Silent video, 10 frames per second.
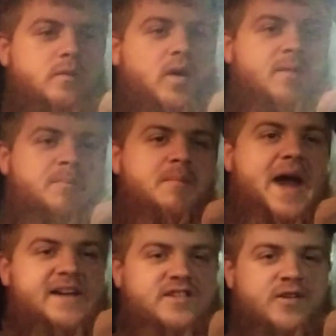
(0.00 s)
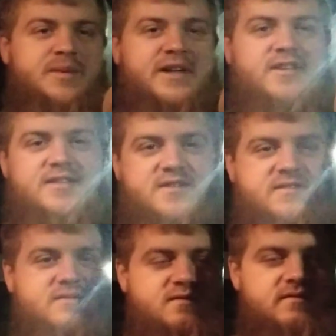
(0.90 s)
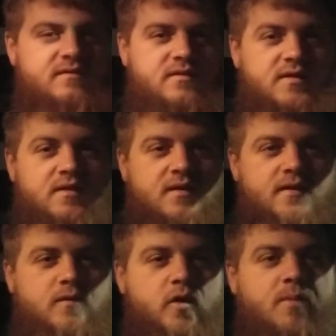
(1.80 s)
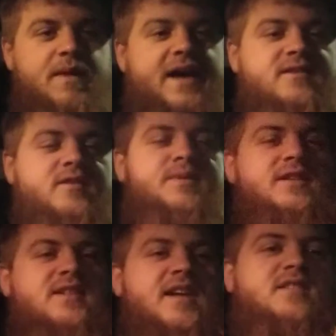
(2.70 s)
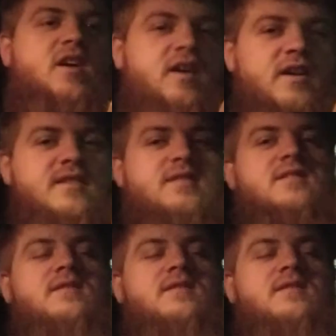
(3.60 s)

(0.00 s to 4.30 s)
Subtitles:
What a masterpiece. What a masterpiece that song is.